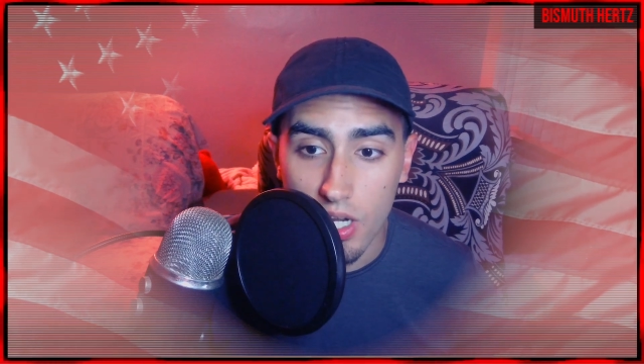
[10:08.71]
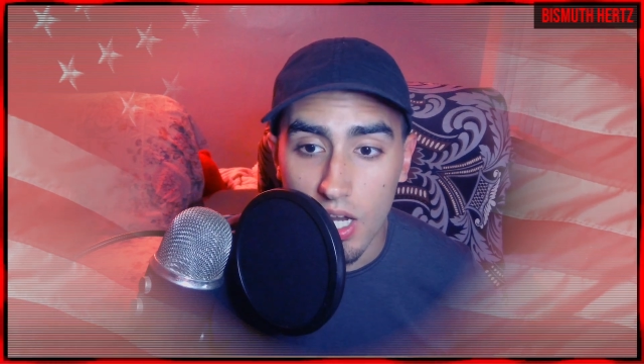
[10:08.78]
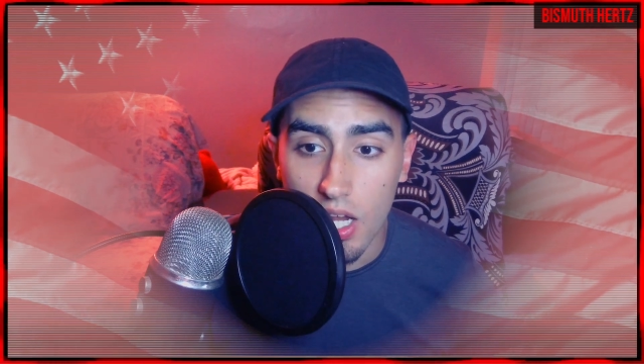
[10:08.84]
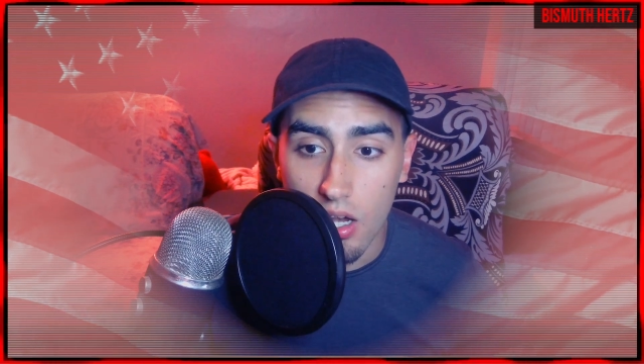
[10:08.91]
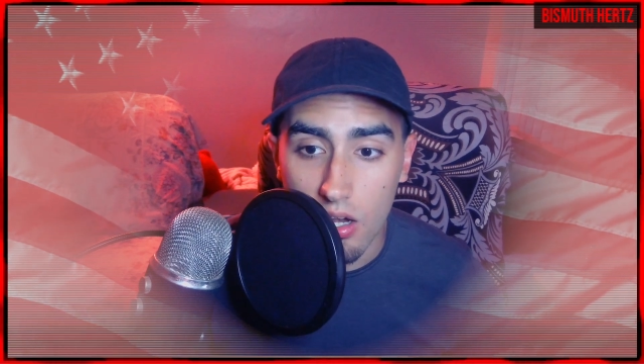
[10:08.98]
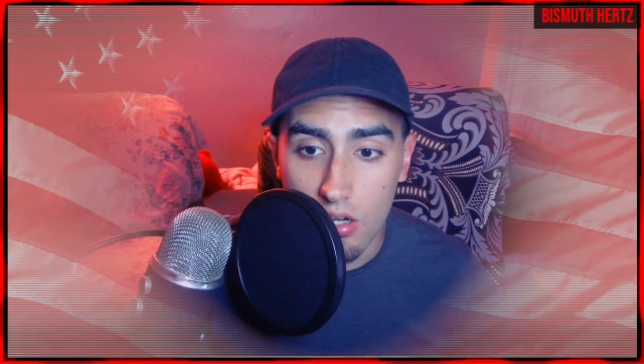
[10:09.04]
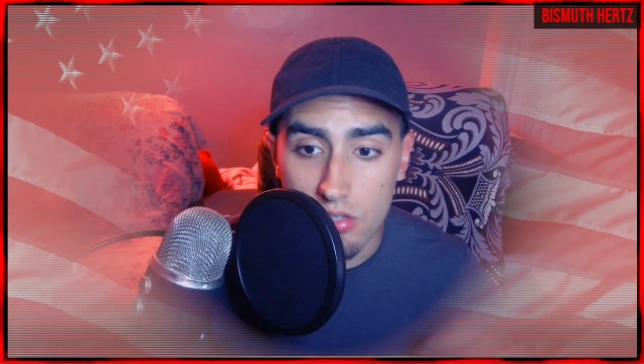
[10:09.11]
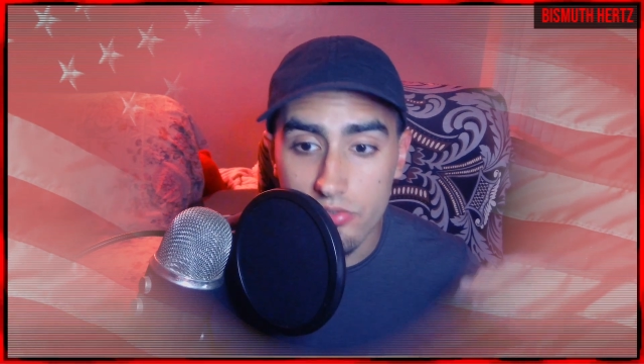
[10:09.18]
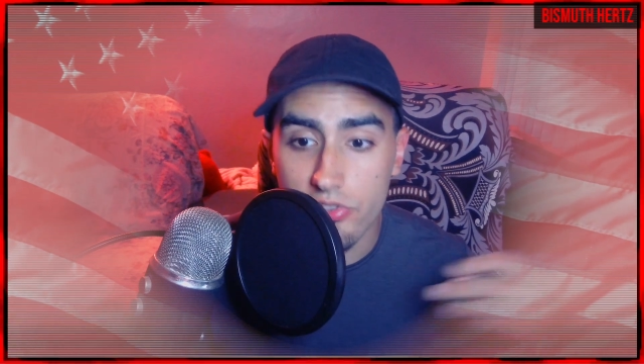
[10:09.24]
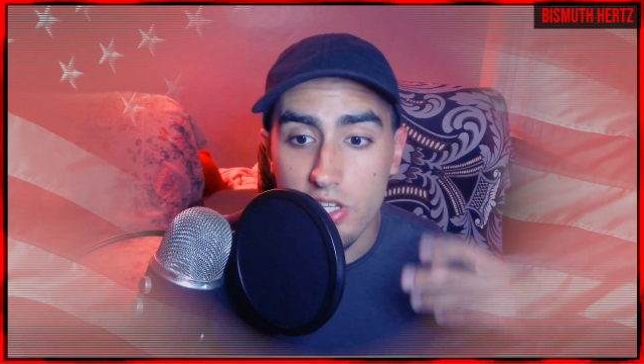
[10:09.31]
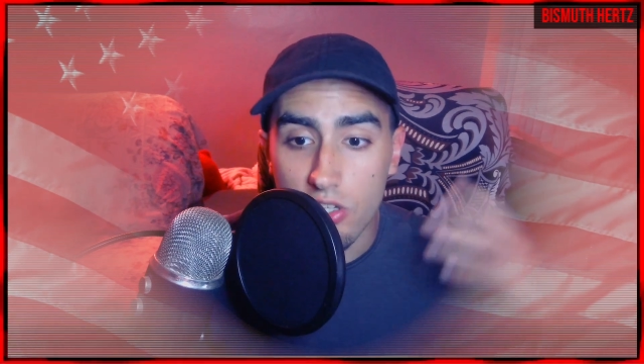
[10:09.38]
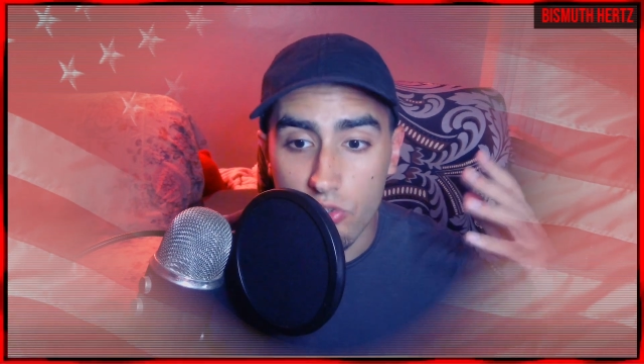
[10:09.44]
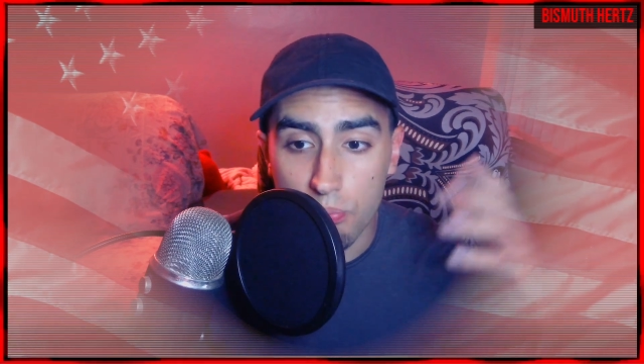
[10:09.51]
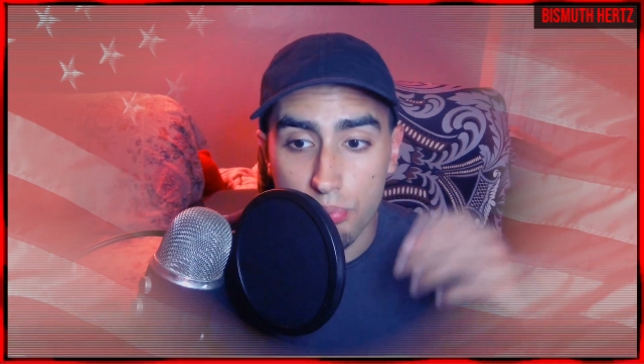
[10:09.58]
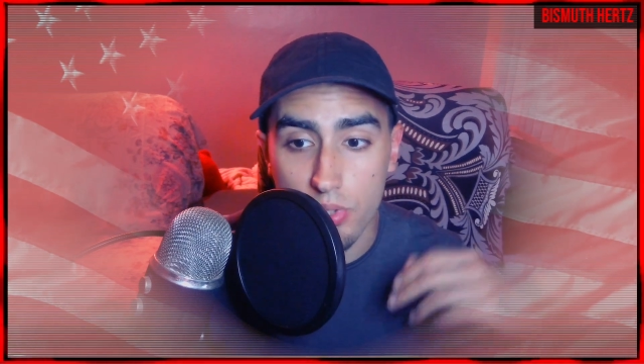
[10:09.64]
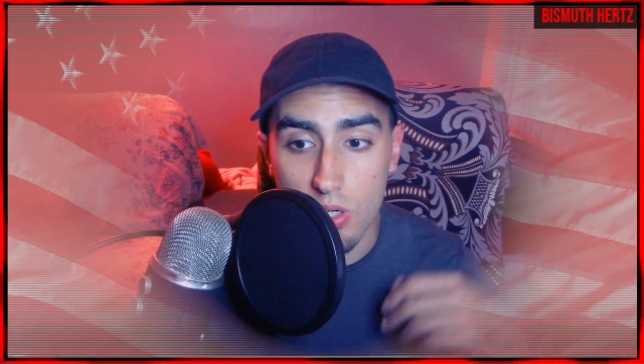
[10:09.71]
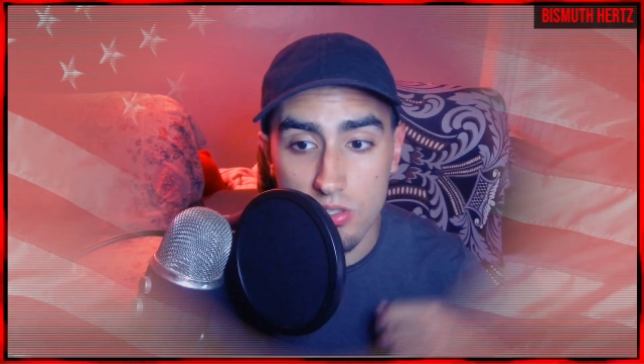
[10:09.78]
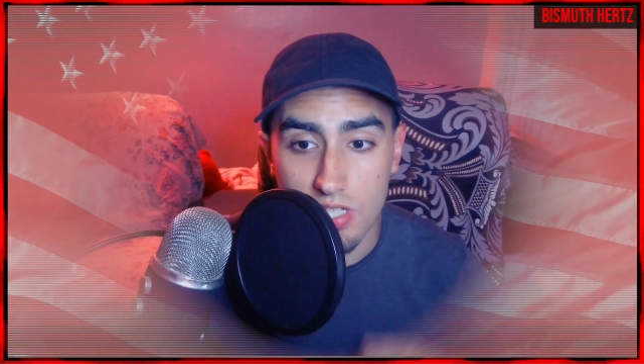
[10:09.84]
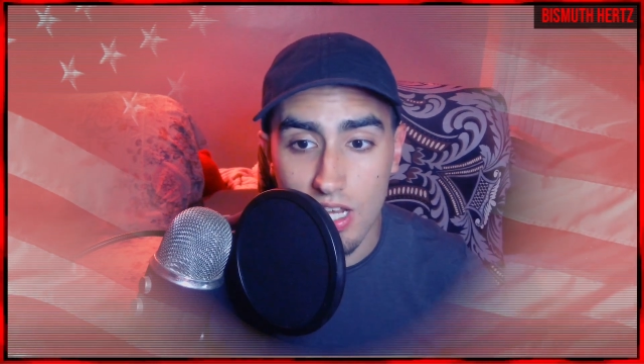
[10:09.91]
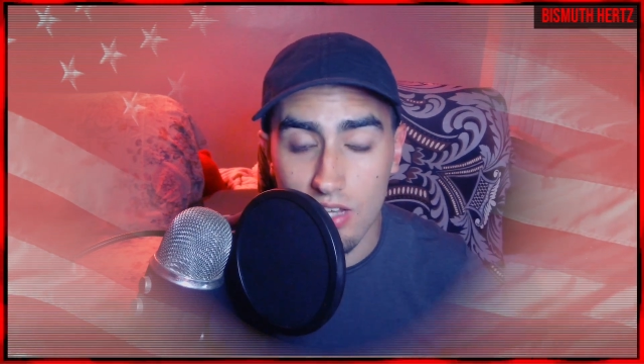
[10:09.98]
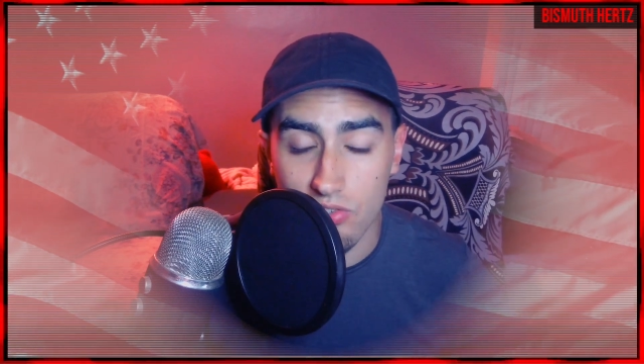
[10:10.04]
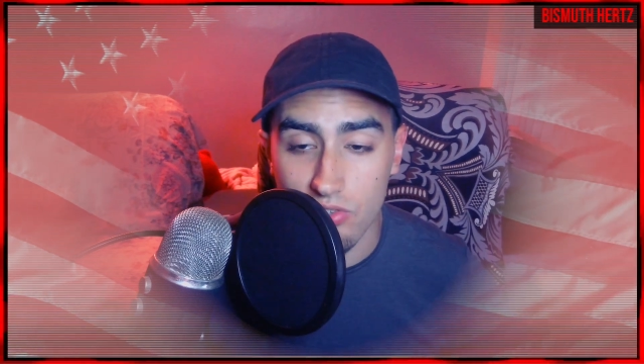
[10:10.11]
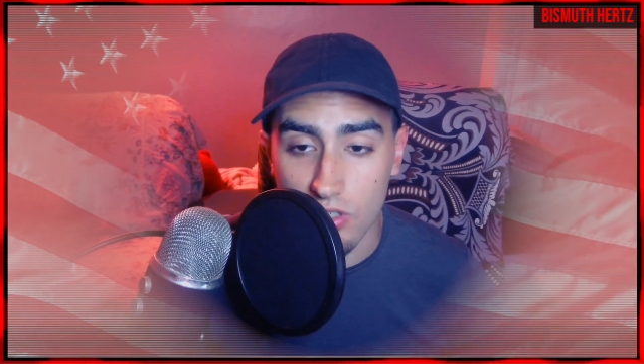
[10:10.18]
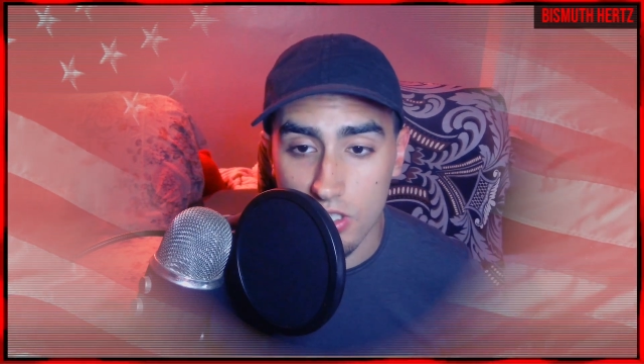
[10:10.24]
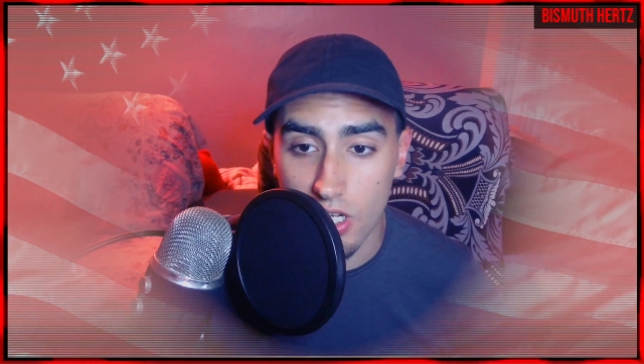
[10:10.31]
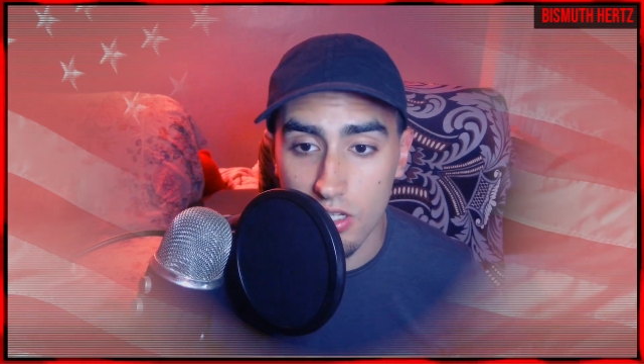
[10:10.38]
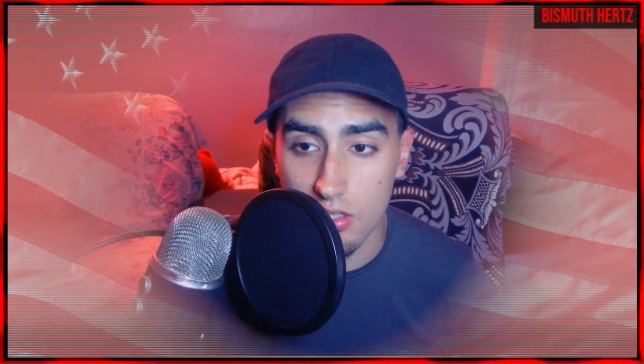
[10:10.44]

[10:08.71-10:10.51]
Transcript: of these protests and color